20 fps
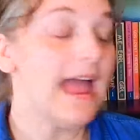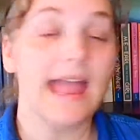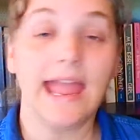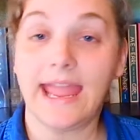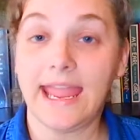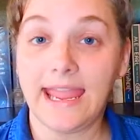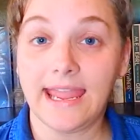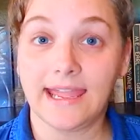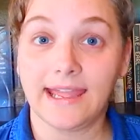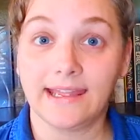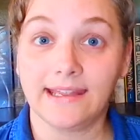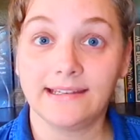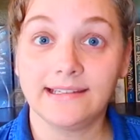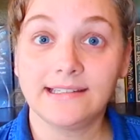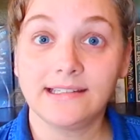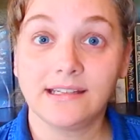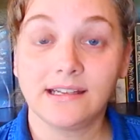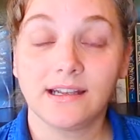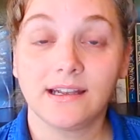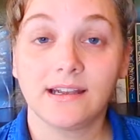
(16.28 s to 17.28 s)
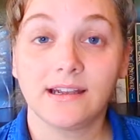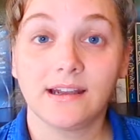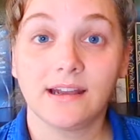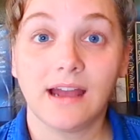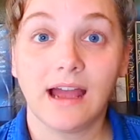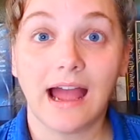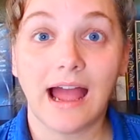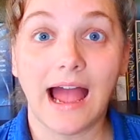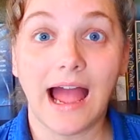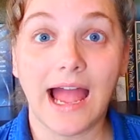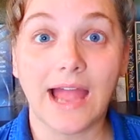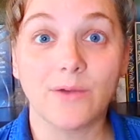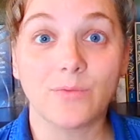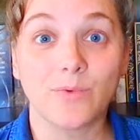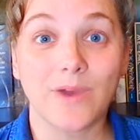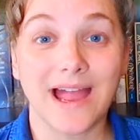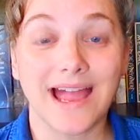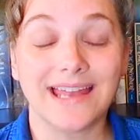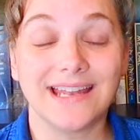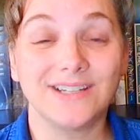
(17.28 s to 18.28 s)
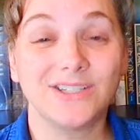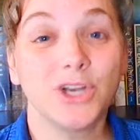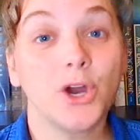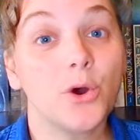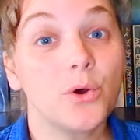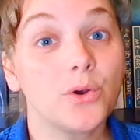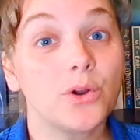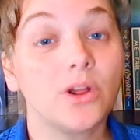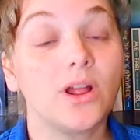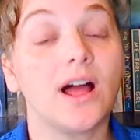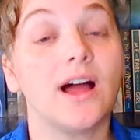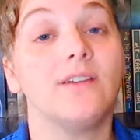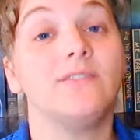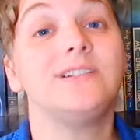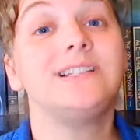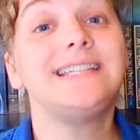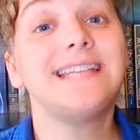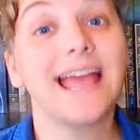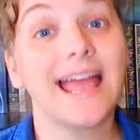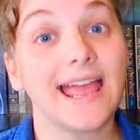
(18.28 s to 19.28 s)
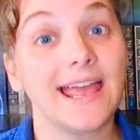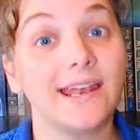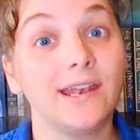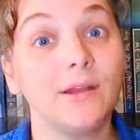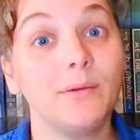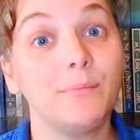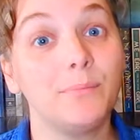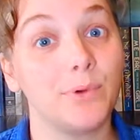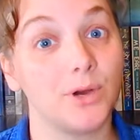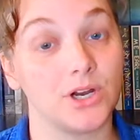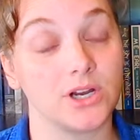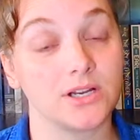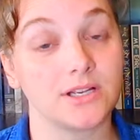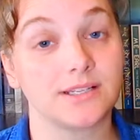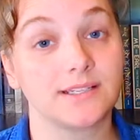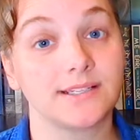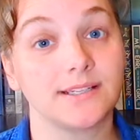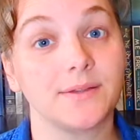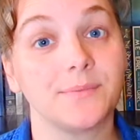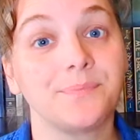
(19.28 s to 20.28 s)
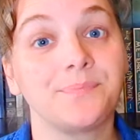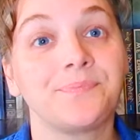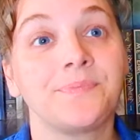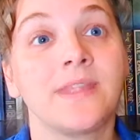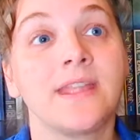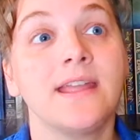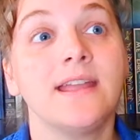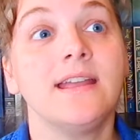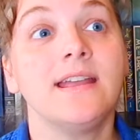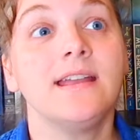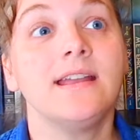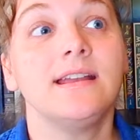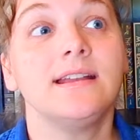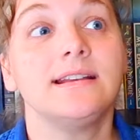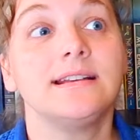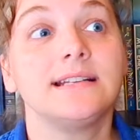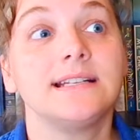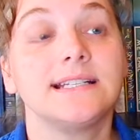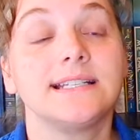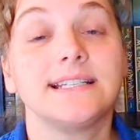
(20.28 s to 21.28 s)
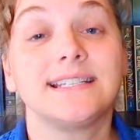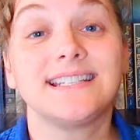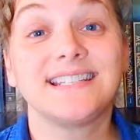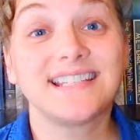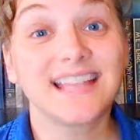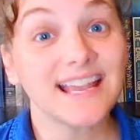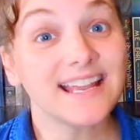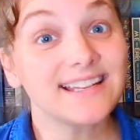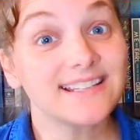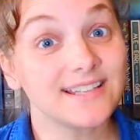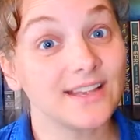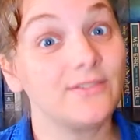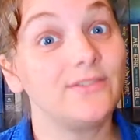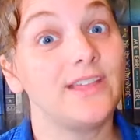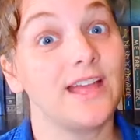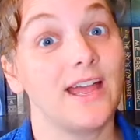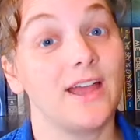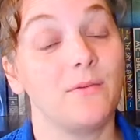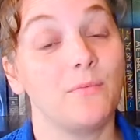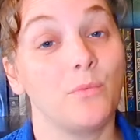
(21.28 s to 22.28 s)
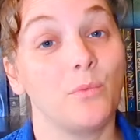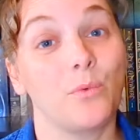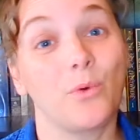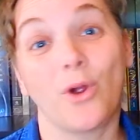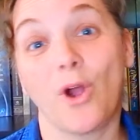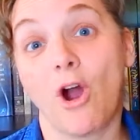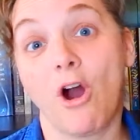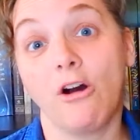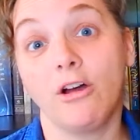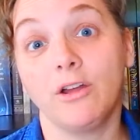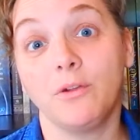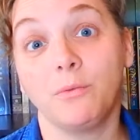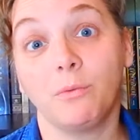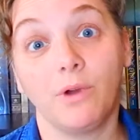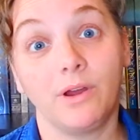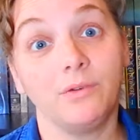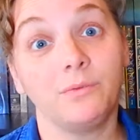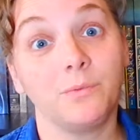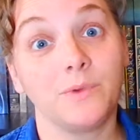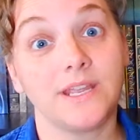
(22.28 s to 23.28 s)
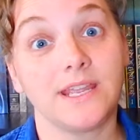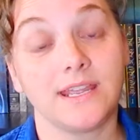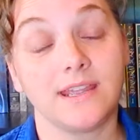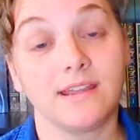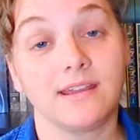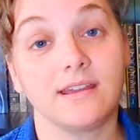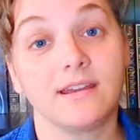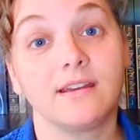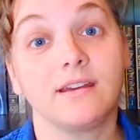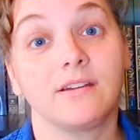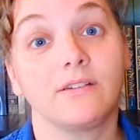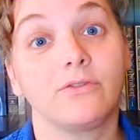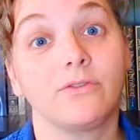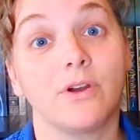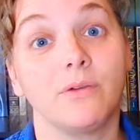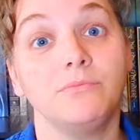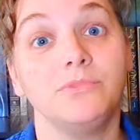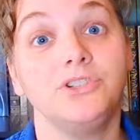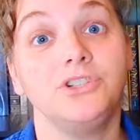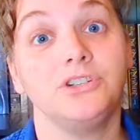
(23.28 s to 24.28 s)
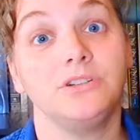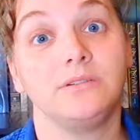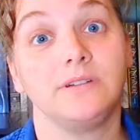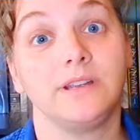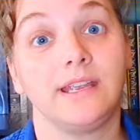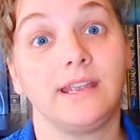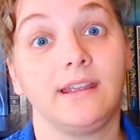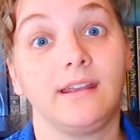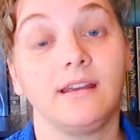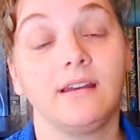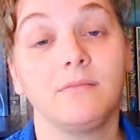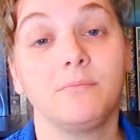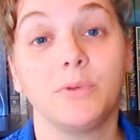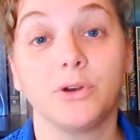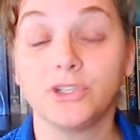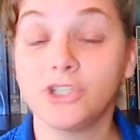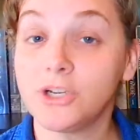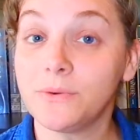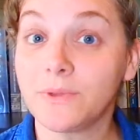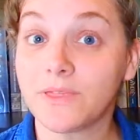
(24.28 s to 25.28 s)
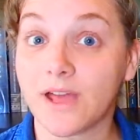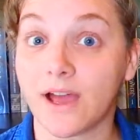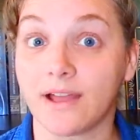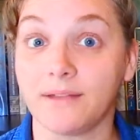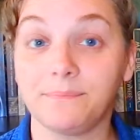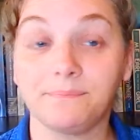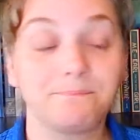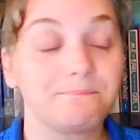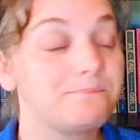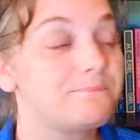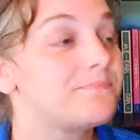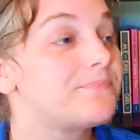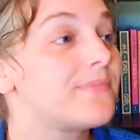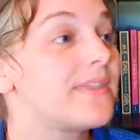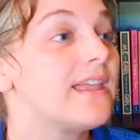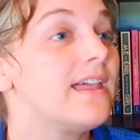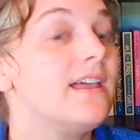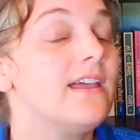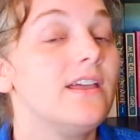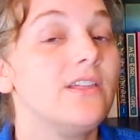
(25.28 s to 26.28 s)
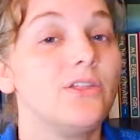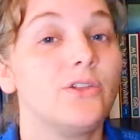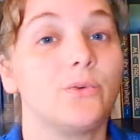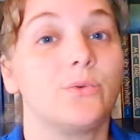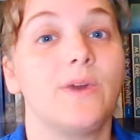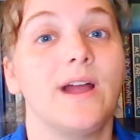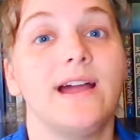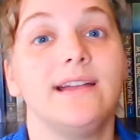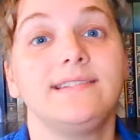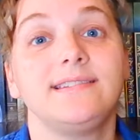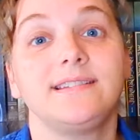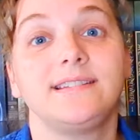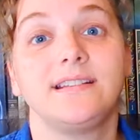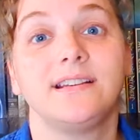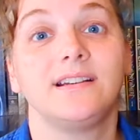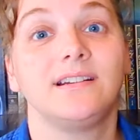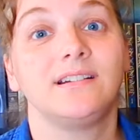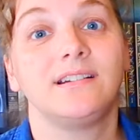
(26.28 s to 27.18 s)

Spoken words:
and I read a total of 10 books. 6 of them were all in 1 week from doing Booktubeathon. The rest,